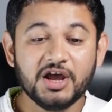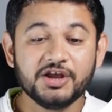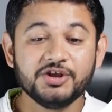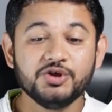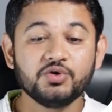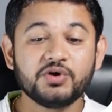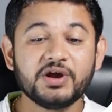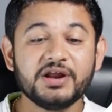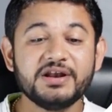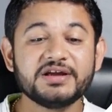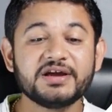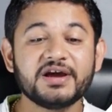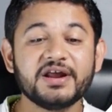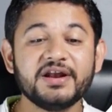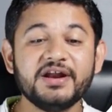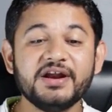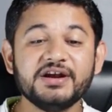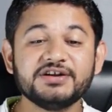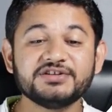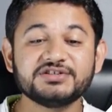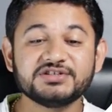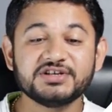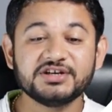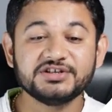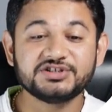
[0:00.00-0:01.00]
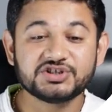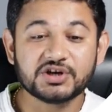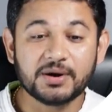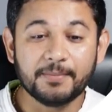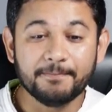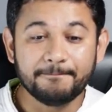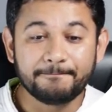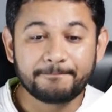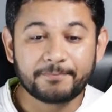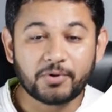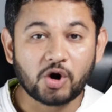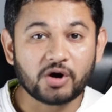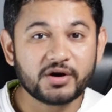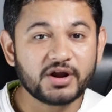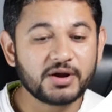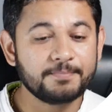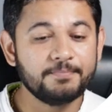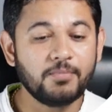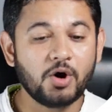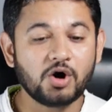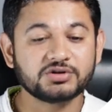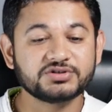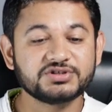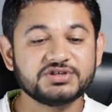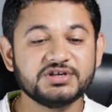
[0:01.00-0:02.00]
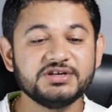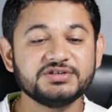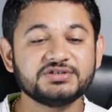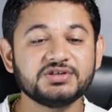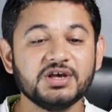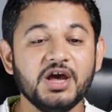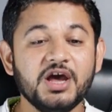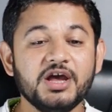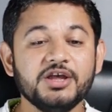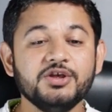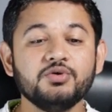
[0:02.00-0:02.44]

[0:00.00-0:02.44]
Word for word: you can create such product boxes,